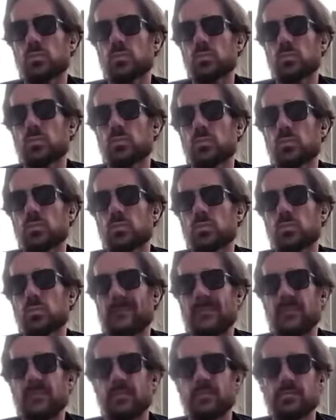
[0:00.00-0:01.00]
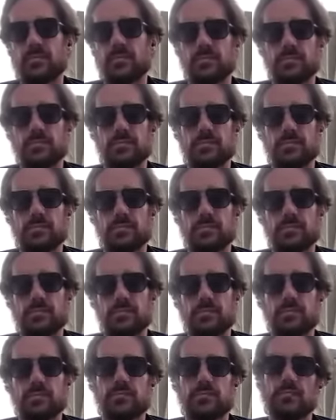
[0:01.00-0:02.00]

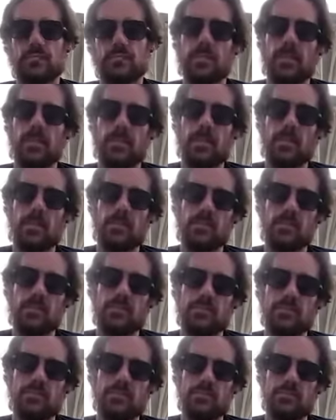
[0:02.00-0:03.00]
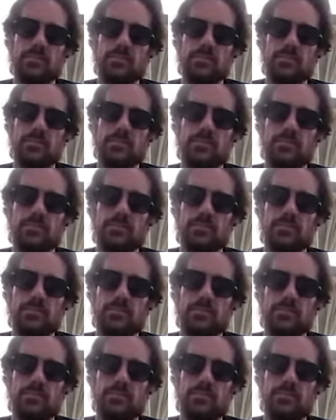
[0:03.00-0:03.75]
No words are spoken by the person on screen.